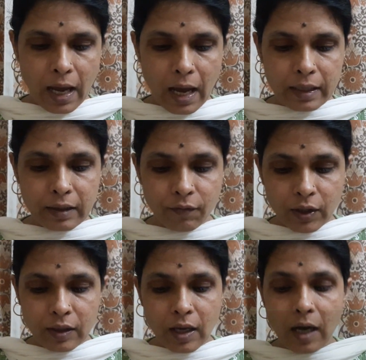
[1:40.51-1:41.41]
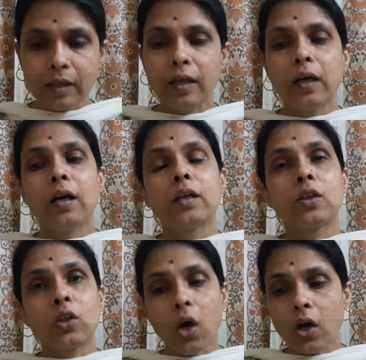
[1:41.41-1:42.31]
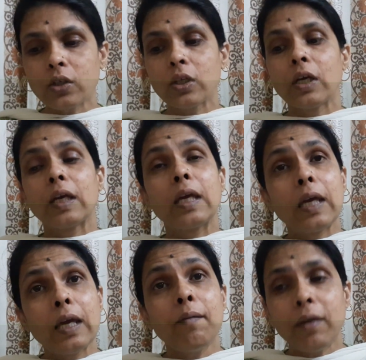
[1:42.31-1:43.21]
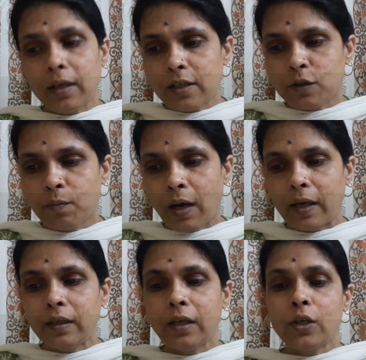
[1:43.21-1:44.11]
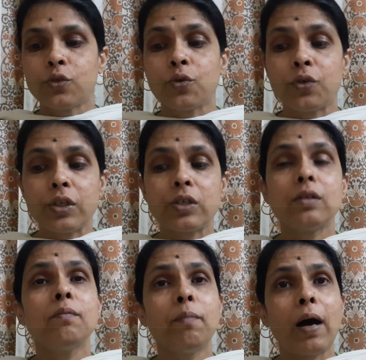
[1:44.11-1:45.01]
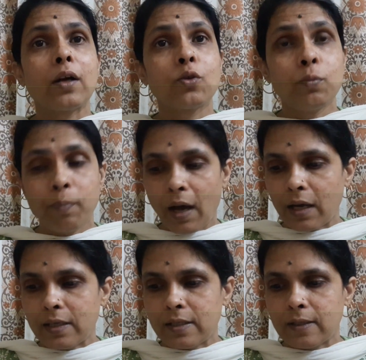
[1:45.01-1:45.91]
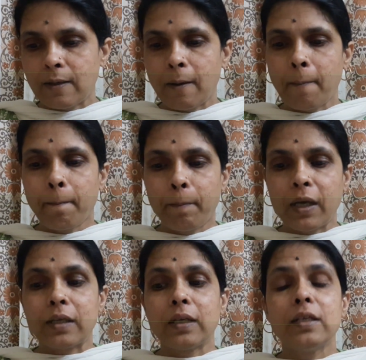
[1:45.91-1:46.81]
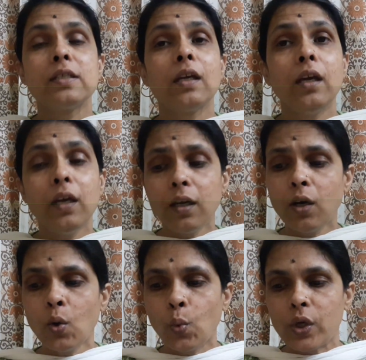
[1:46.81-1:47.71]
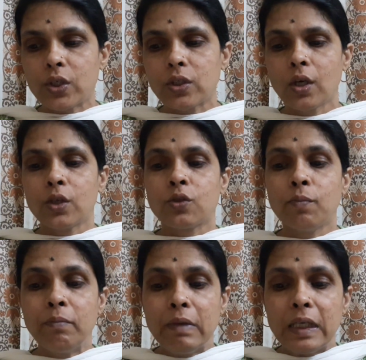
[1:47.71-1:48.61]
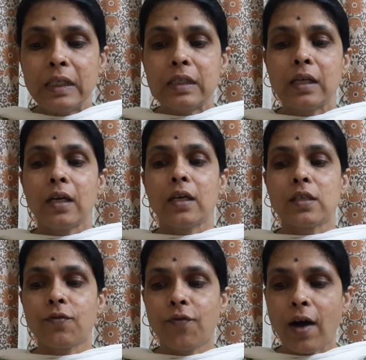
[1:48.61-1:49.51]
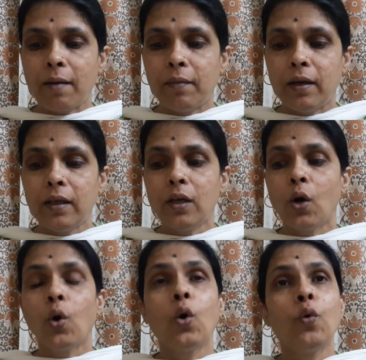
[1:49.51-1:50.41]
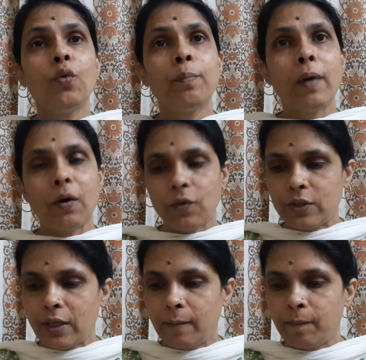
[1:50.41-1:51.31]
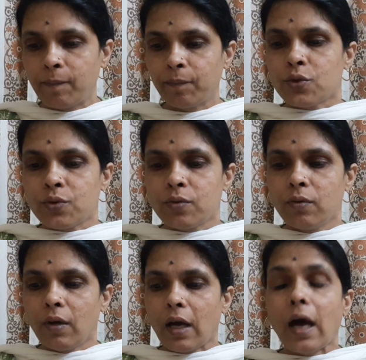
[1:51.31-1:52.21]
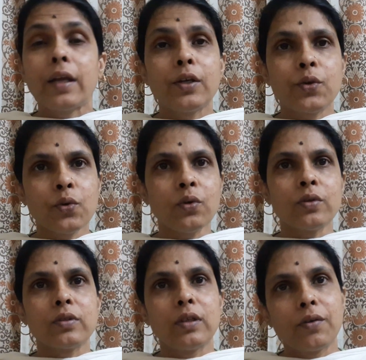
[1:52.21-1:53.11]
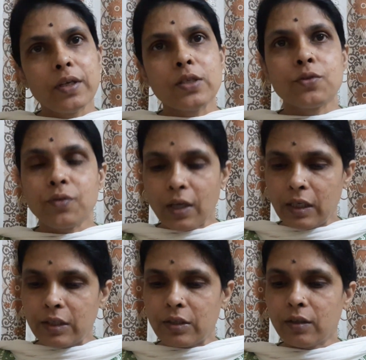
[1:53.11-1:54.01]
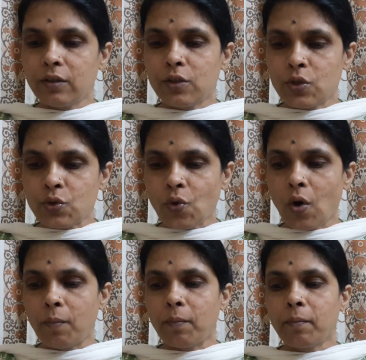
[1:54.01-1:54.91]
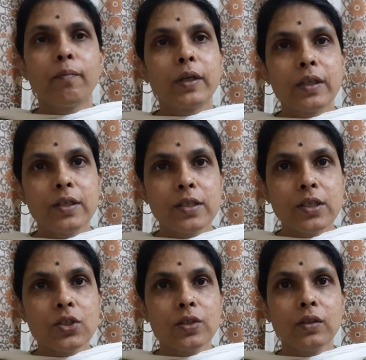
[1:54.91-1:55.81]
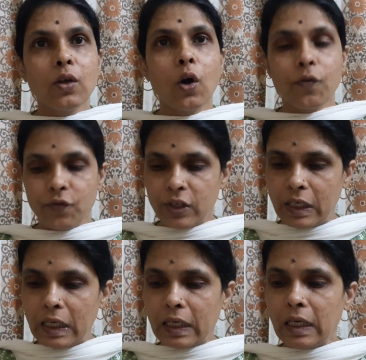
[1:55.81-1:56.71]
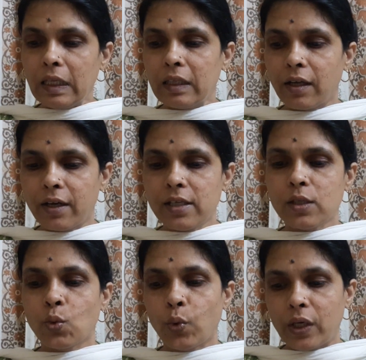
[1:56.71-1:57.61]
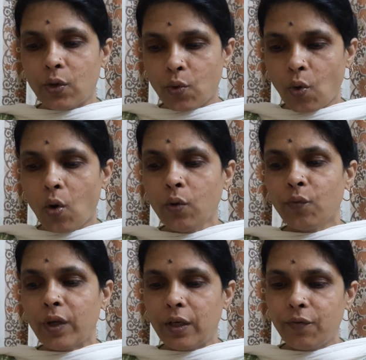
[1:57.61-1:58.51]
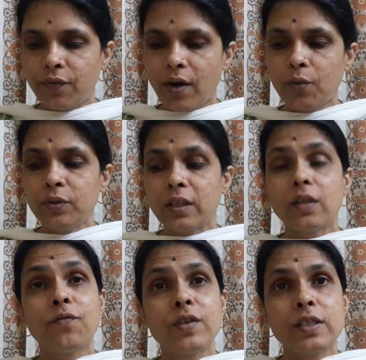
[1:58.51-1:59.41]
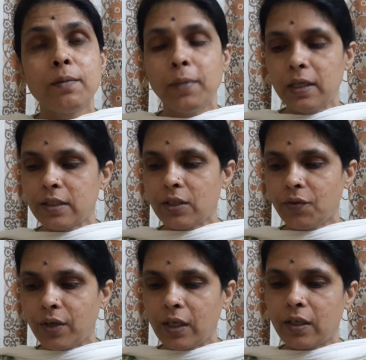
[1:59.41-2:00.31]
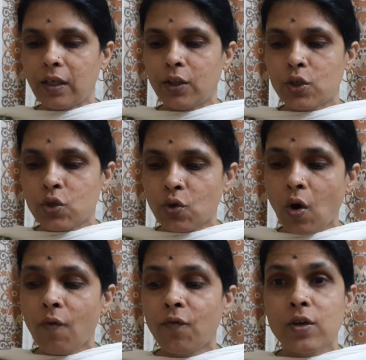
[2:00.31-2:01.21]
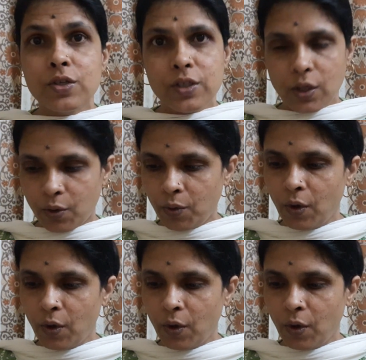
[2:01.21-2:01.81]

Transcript: And with that, a thought came in his mind to return back to Paris. But his eager wish to meet his family overpowered him, and he took the risk to enter the storm. But the decision of taking the risk went wrong when he found that the visibility rate in the storm was zero